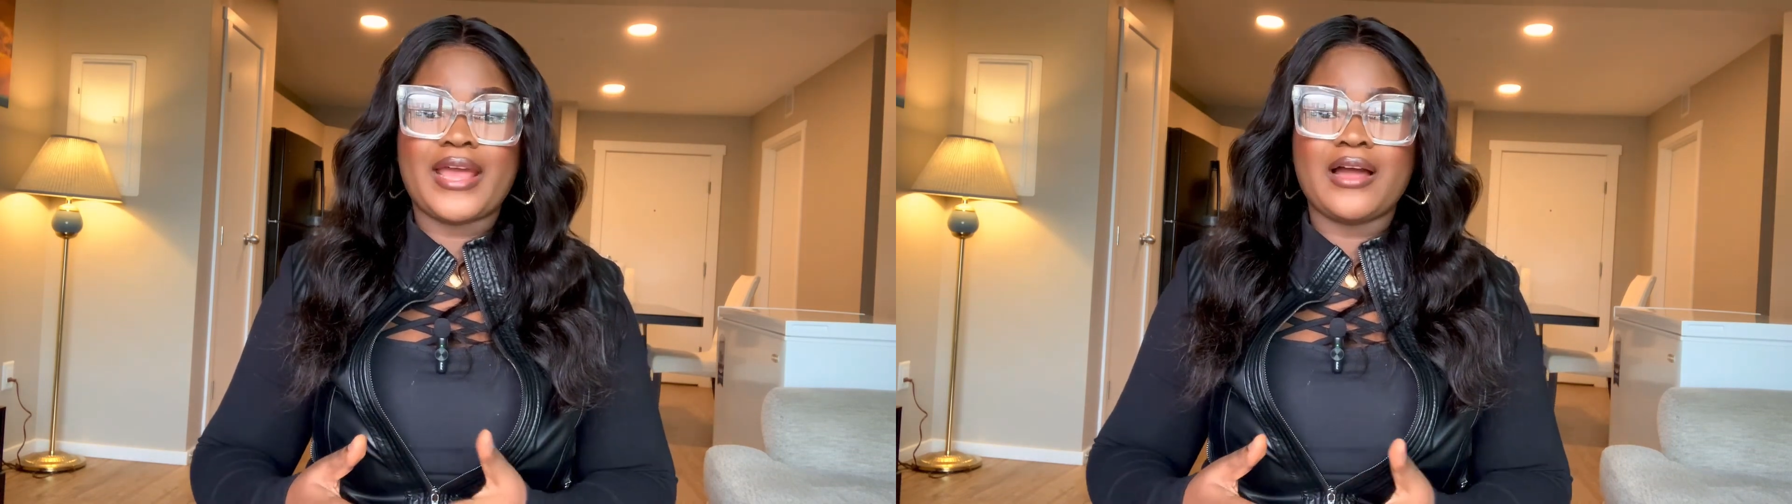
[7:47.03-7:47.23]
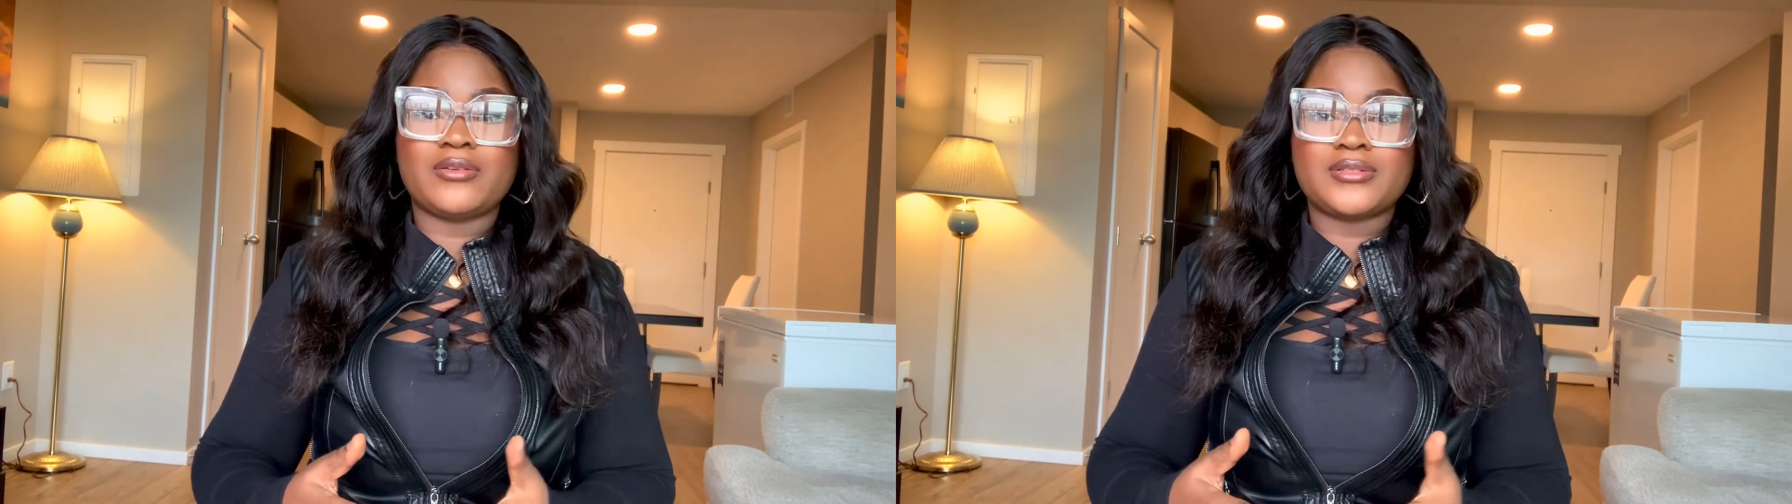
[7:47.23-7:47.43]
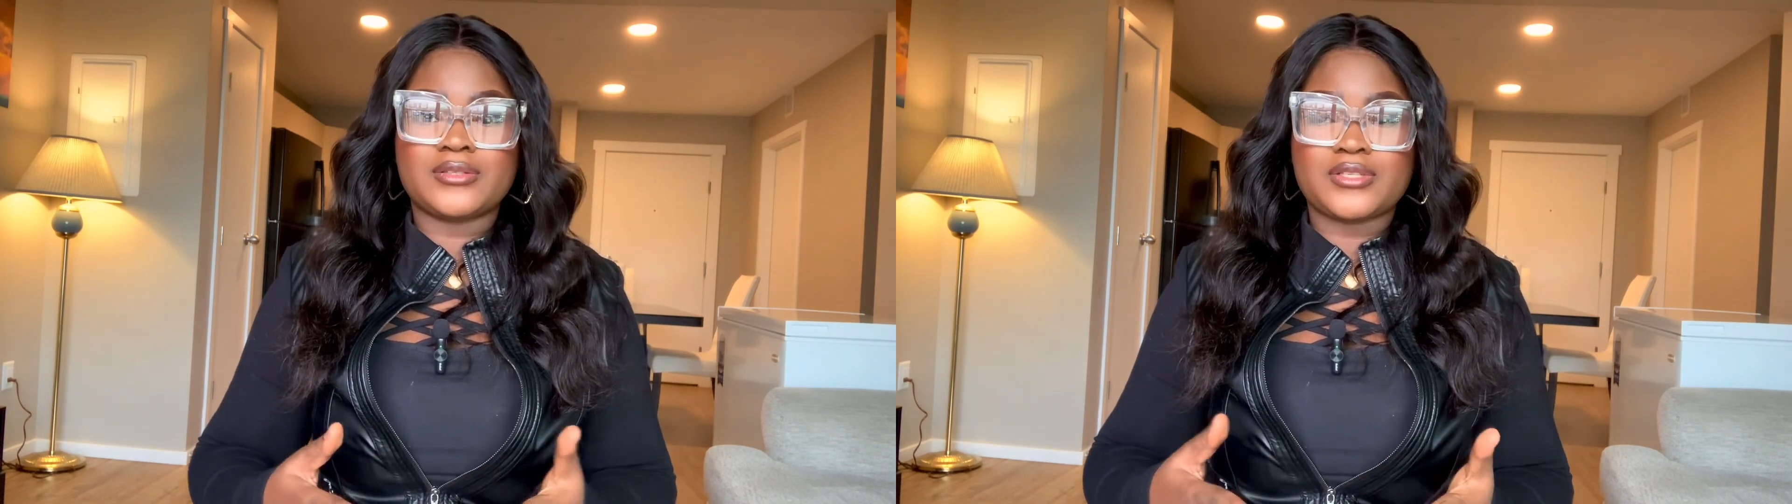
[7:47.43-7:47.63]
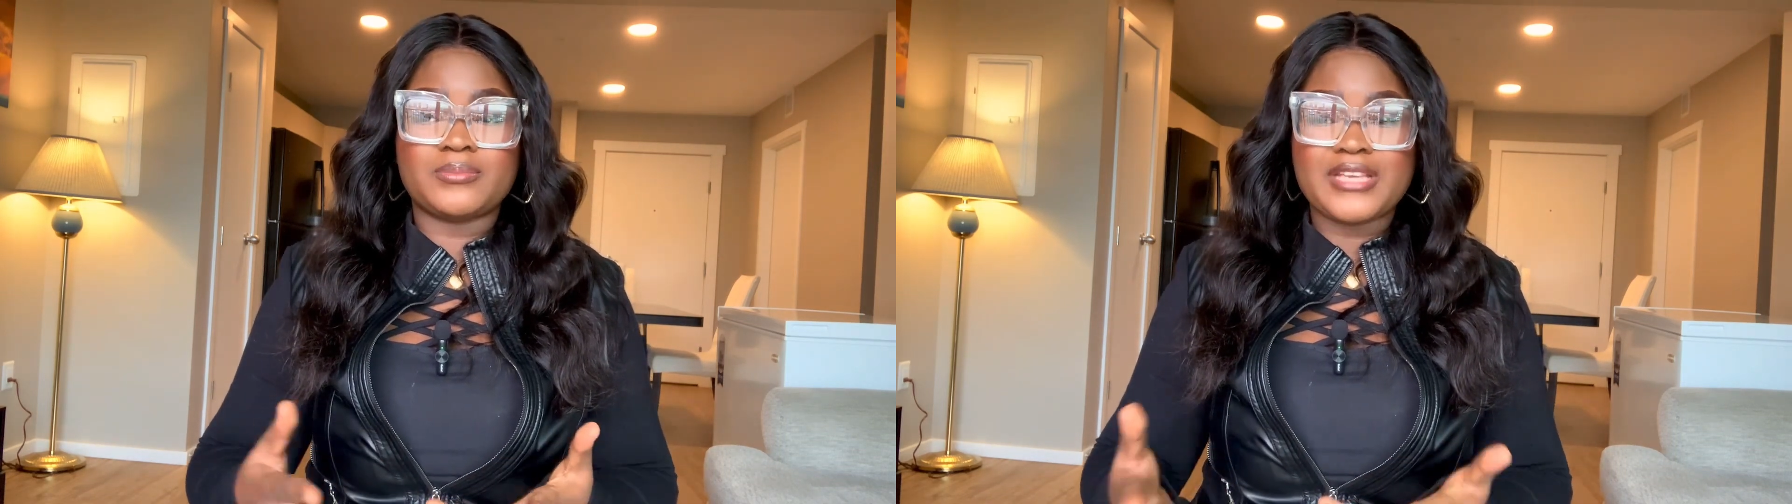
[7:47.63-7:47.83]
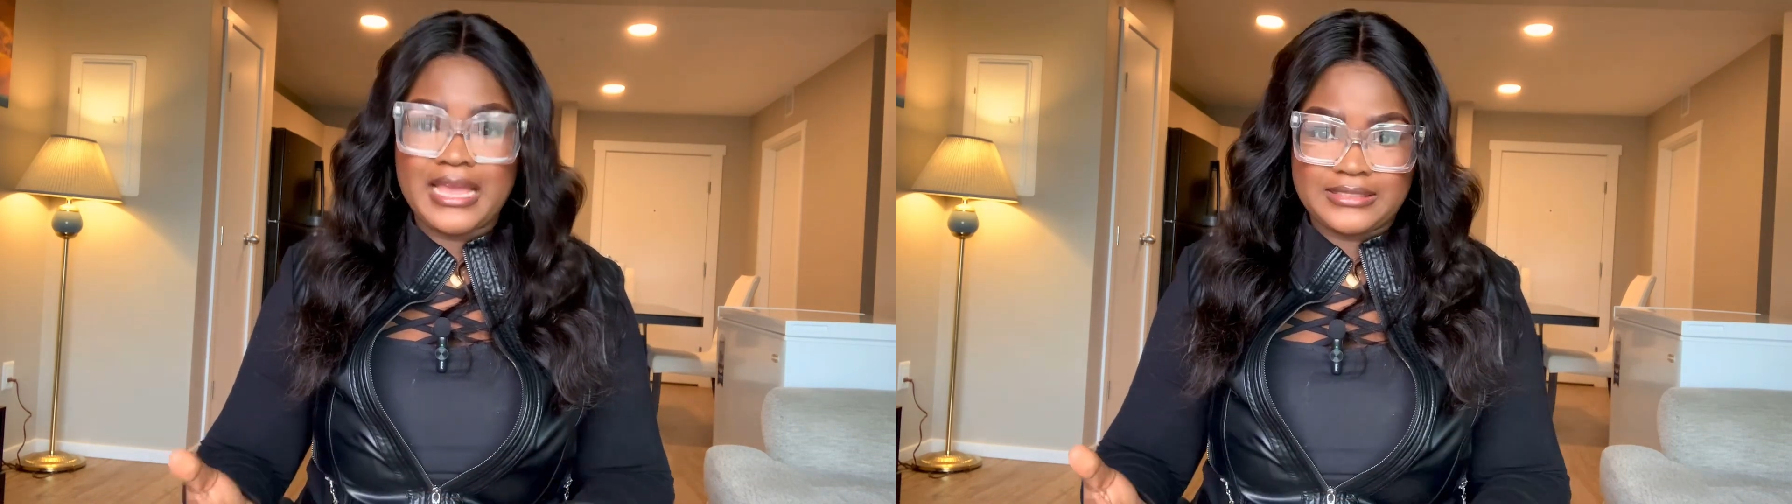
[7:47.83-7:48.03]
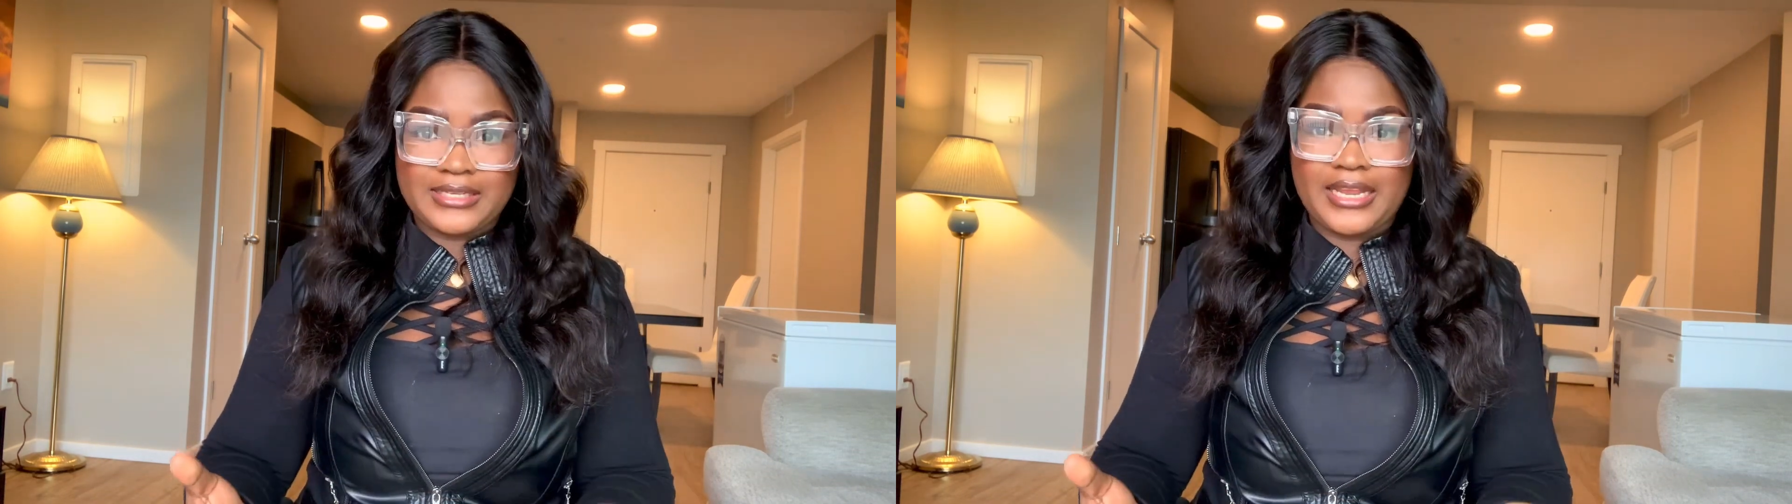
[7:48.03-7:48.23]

out some tests